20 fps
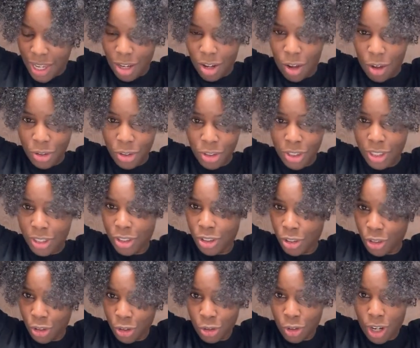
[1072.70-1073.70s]
And also the
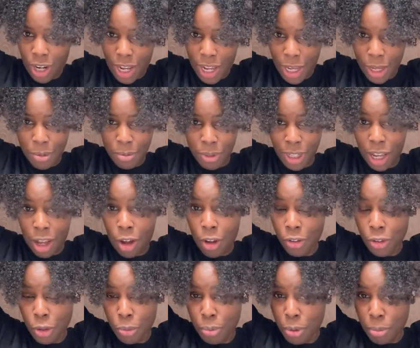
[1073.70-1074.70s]
subscribes. I
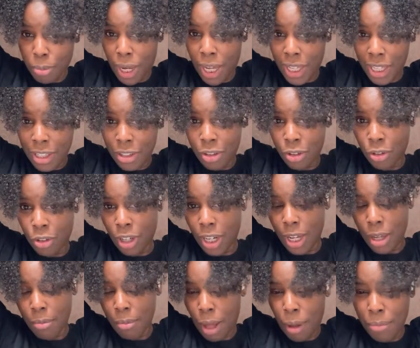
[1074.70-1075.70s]
also put my
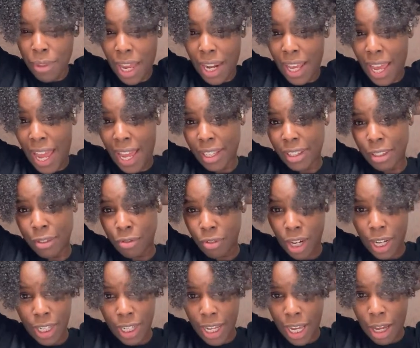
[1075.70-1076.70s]
Instagram. I'm not active
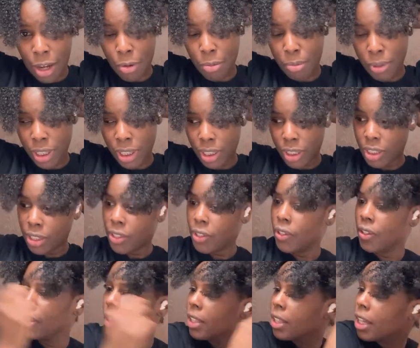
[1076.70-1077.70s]
right now, but
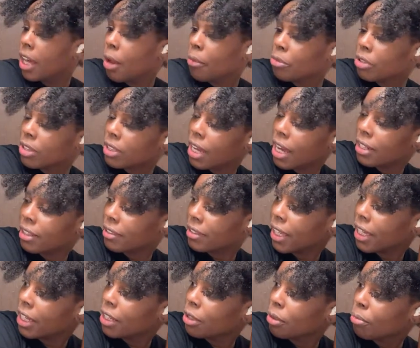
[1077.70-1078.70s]
I'm just kind of
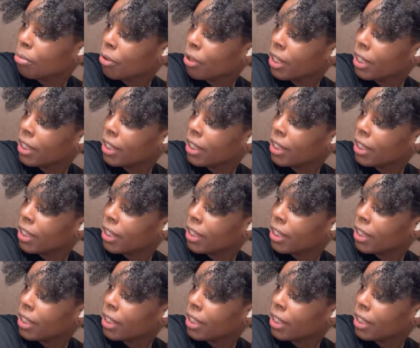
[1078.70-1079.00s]
taking a break.